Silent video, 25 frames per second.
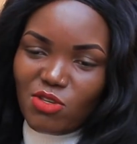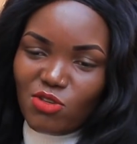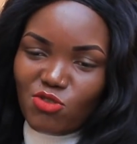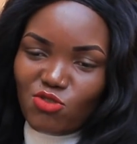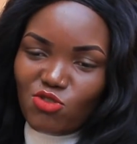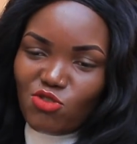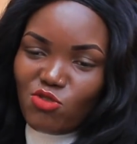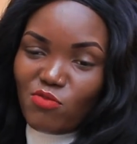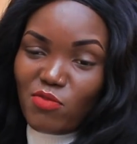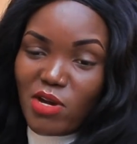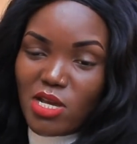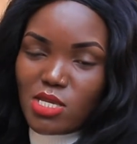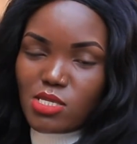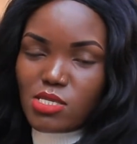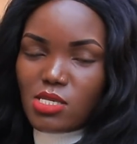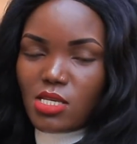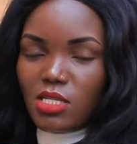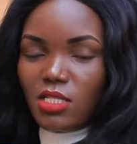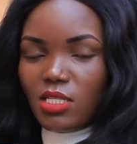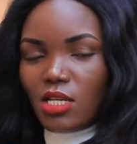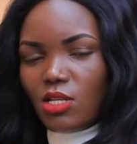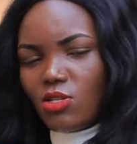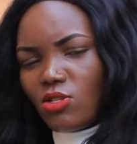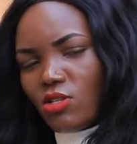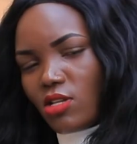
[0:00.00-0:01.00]
you knew my
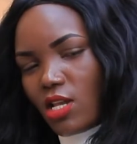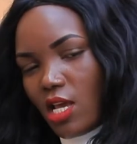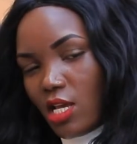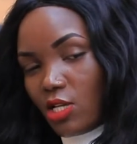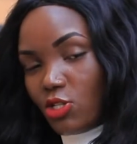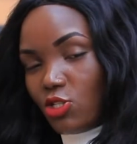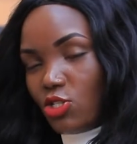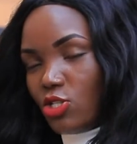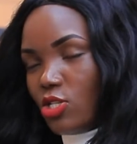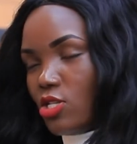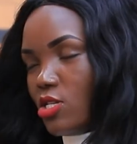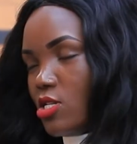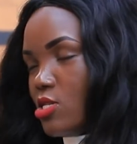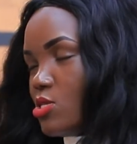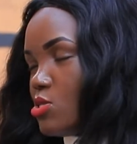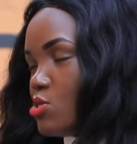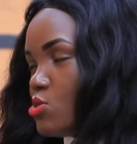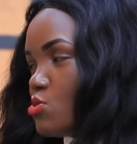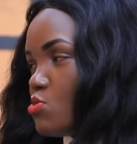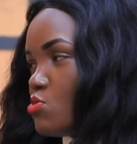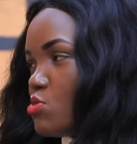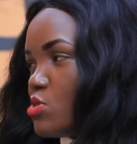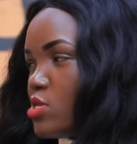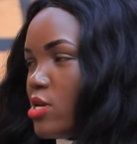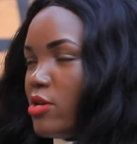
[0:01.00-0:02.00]
scent and you're like, she is
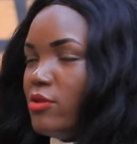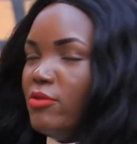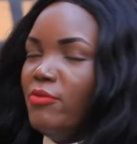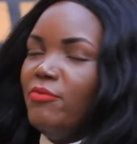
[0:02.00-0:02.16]
Susan.